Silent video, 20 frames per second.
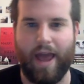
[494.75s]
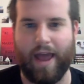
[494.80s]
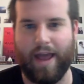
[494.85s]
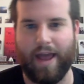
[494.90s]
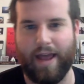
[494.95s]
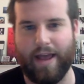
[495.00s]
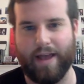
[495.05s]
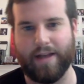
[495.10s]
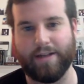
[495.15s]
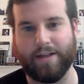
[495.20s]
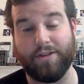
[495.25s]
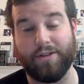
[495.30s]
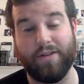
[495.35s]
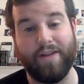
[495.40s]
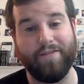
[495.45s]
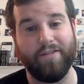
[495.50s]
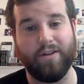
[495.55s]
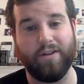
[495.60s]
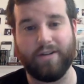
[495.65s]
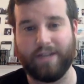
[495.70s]
And so
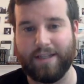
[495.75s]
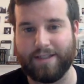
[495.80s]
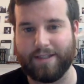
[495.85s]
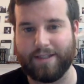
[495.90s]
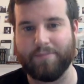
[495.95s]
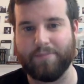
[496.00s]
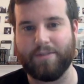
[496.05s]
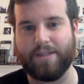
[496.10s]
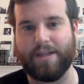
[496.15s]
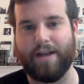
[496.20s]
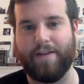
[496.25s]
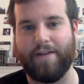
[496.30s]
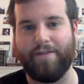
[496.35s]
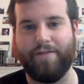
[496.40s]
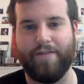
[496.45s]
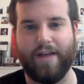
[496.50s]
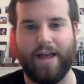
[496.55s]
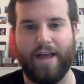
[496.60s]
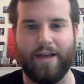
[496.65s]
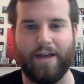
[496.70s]
they've looked at some
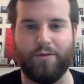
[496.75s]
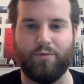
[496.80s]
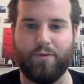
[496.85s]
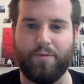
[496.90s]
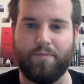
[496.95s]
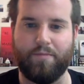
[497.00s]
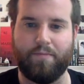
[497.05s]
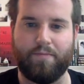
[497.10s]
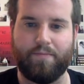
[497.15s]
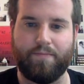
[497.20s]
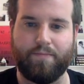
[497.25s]
stuff that would